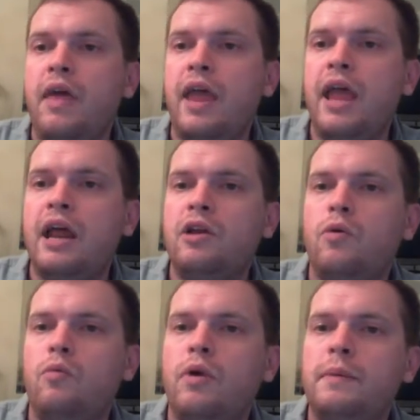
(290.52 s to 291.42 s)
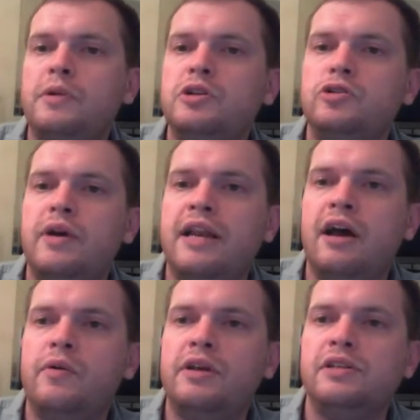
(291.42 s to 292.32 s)
And what I'm going to do right
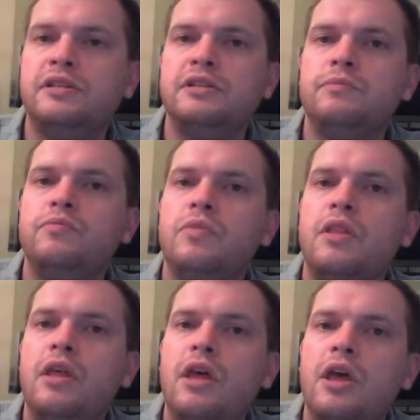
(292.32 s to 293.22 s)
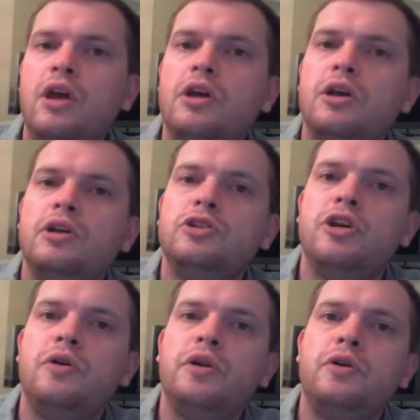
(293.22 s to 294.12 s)
now is
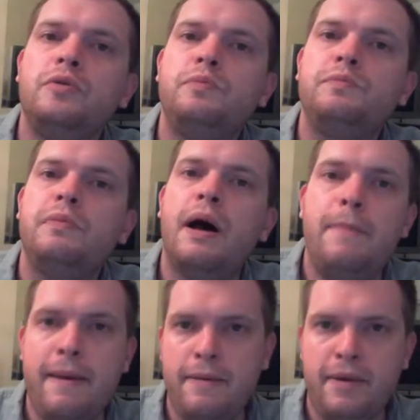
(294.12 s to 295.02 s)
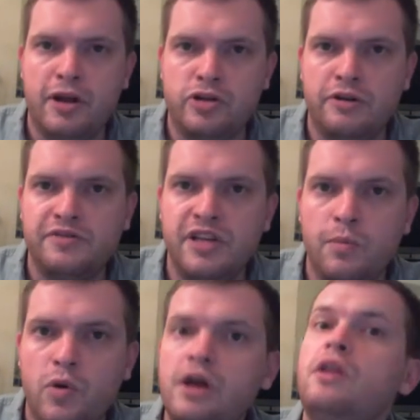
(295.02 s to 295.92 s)
show you a baby picture of
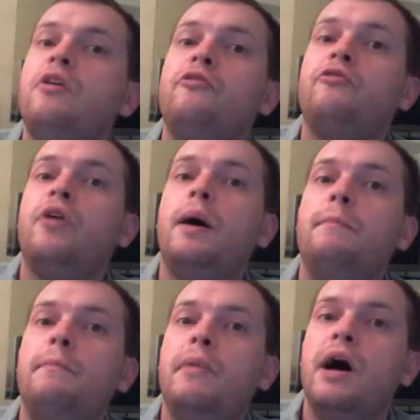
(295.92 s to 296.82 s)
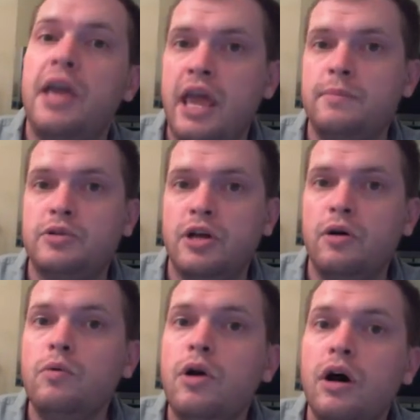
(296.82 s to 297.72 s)
someone from a game
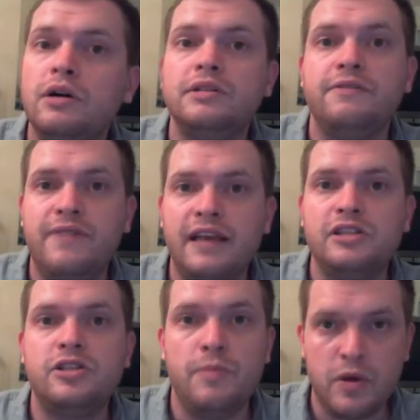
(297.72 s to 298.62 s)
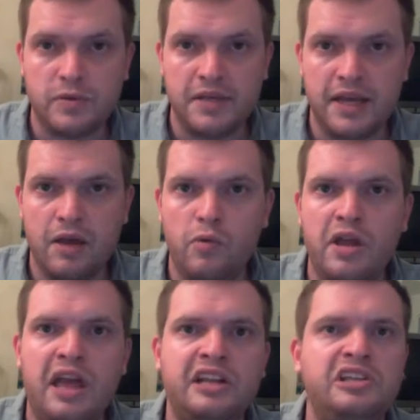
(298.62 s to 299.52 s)
show called Face the Music. And what
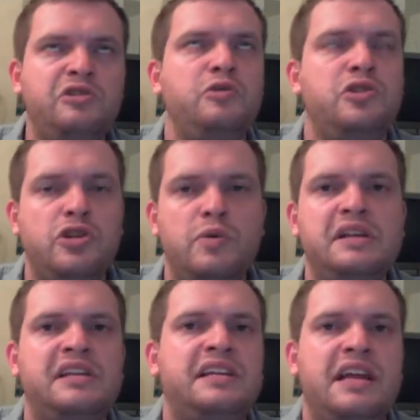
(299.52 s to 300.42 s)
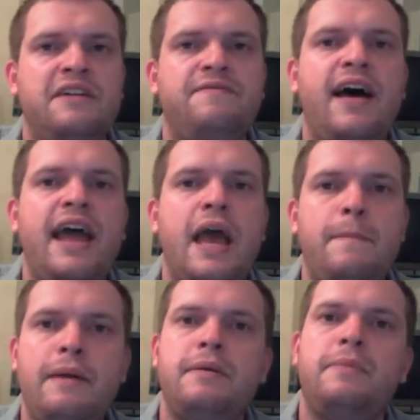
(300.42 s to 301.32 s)
you had to do is identify a
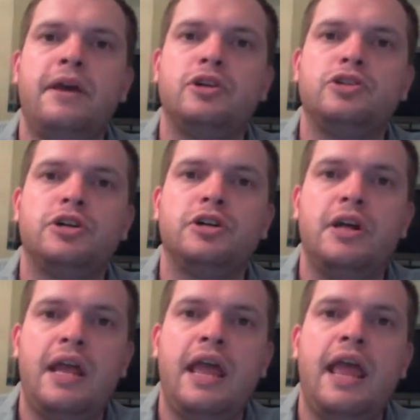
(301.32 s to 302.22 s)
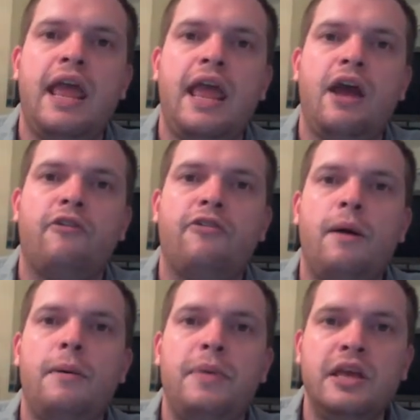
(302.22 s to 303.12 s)
baby picture
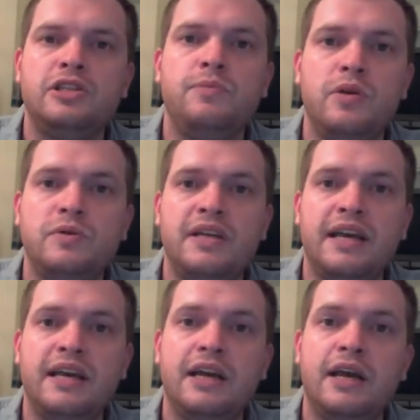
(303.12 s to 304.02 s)
from a piece of music